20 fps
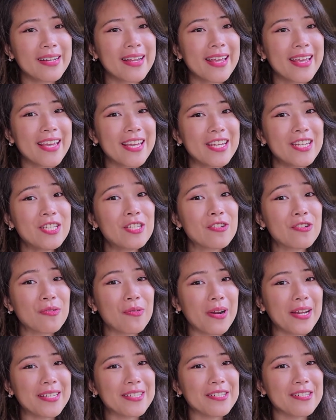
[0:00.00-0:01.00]

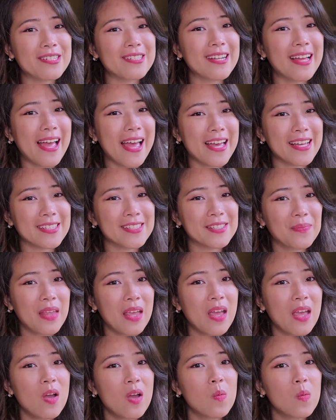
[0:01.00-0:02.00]
Iterator X,
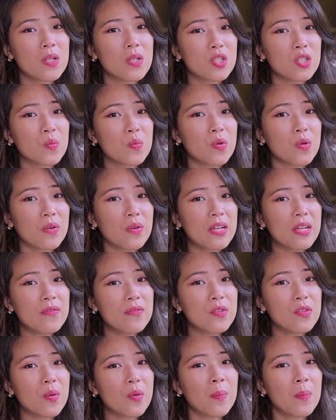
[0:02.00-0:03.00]
which will give
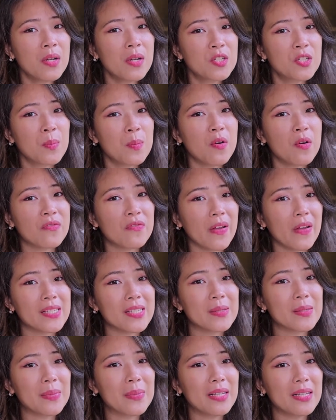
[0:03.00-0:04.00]
you much more
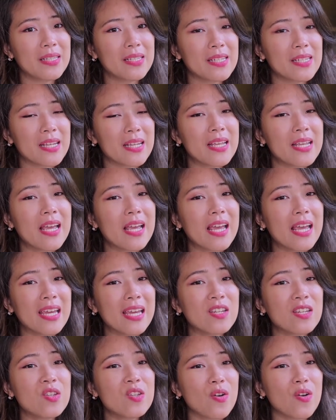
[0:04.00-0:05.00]
flexibility in
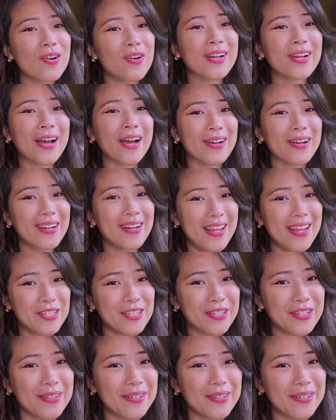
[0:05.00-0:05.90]
your calculation.